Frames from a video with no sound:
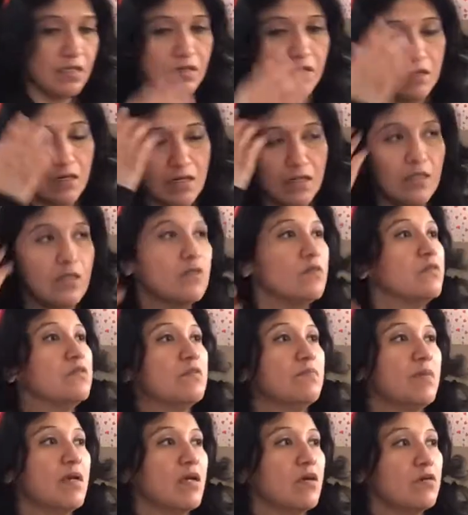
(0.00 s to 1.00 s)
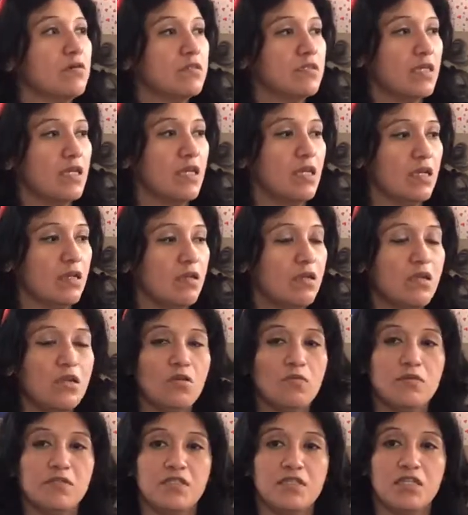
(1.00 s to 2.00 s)
and Carlos, but Jose
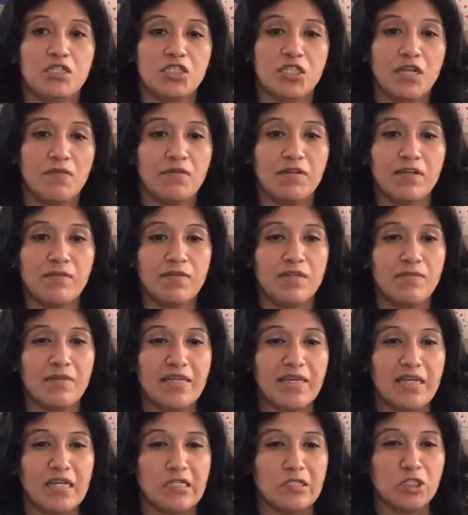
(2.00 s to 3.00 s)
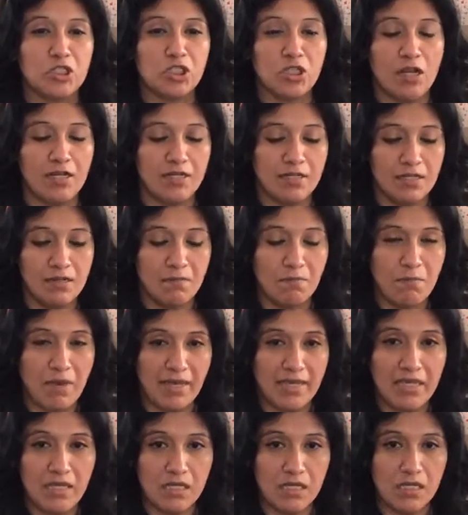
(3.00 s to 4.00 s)
was in that chat recommending me get a shotgun
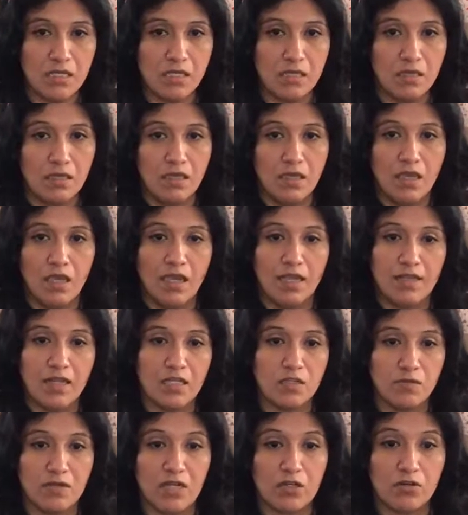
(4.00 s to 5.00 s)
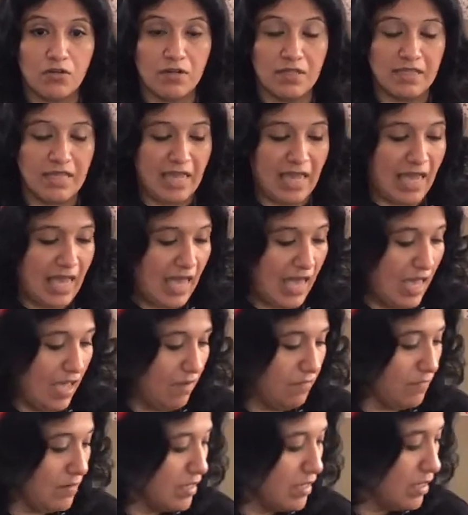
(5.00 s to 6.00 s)
mic, and that's what I currently
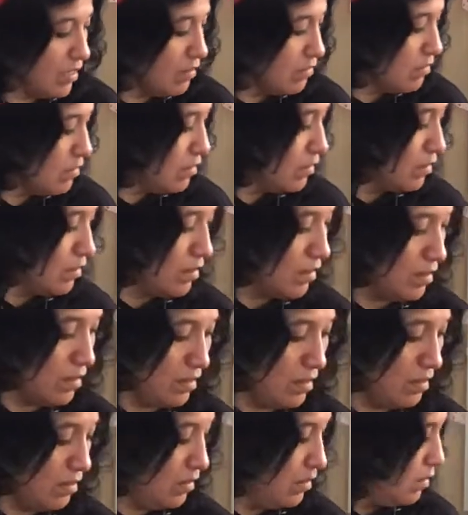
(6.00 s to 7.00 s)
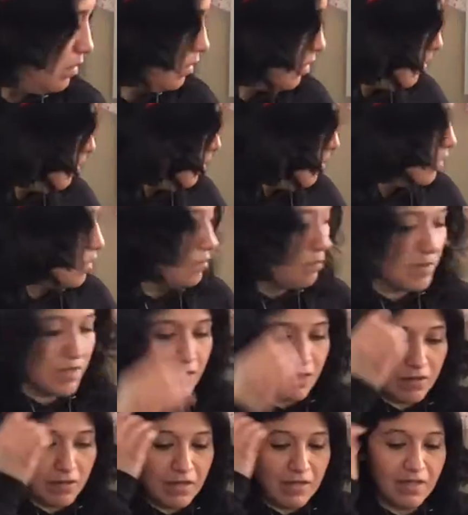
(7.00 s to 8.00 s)
have right now. But
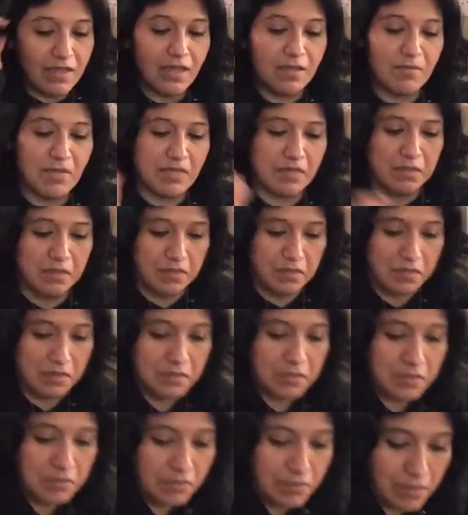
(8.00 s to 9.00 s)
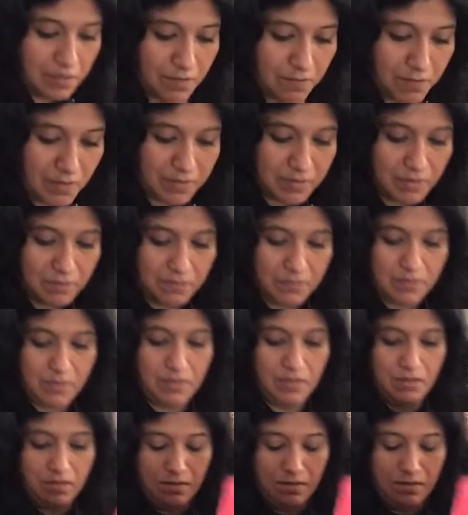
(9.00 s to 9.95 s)
hearing that, I'm like, I think it still kind of picks up good.